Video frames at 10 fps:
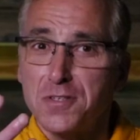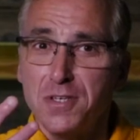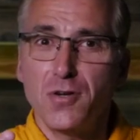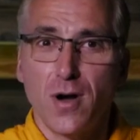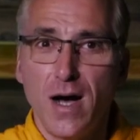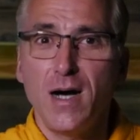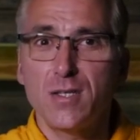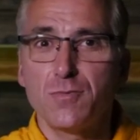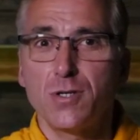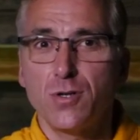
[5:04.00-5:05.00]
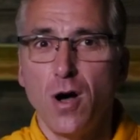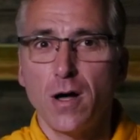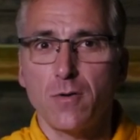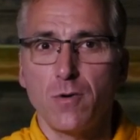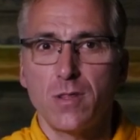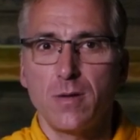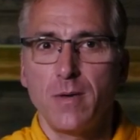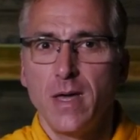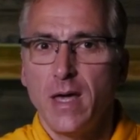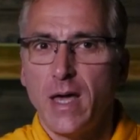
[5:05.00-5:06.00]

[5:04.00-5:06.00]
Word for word: see your eyes when you're talking with them,